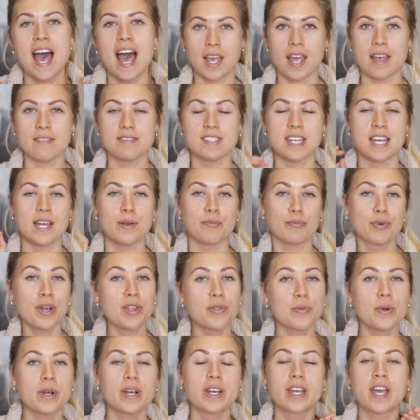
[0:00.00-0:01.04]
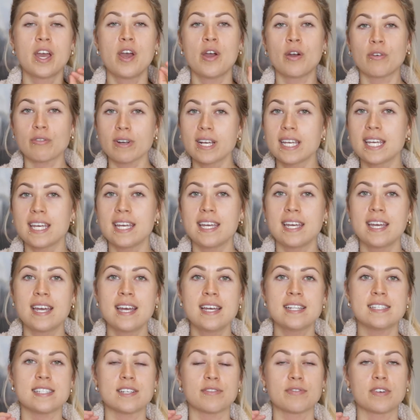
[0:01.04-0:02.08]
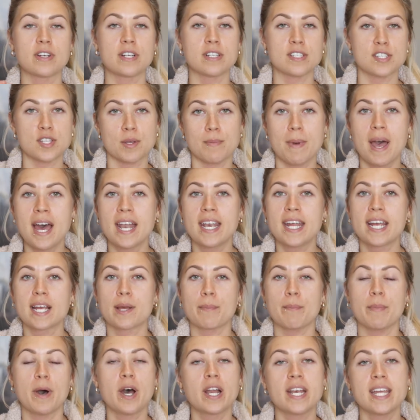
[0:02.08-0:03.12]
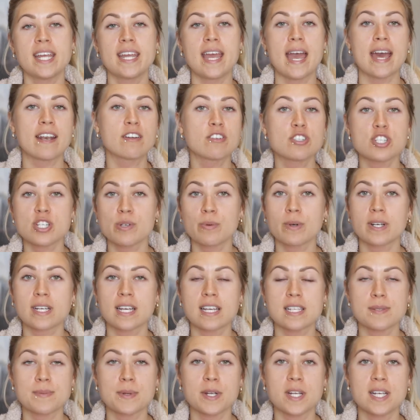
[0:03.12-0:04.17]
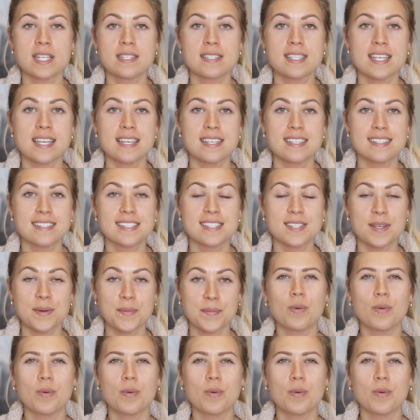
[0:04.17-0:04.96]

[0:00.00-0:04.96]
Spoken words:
I've done breathwork, Reiki, different somatic body energy work experiences.